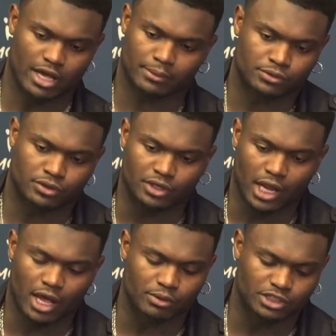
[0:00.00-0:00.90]

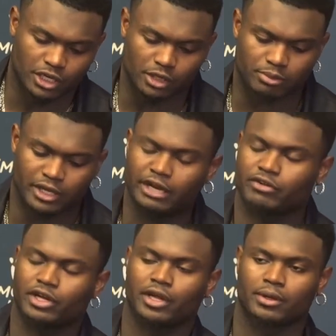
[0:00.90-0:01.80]
Absolutely not. I wish I could have played
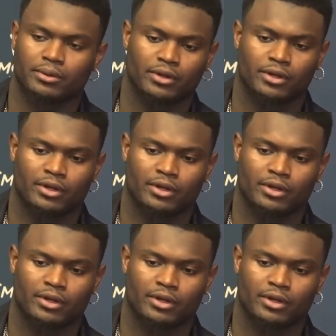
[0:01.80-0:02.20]
every game.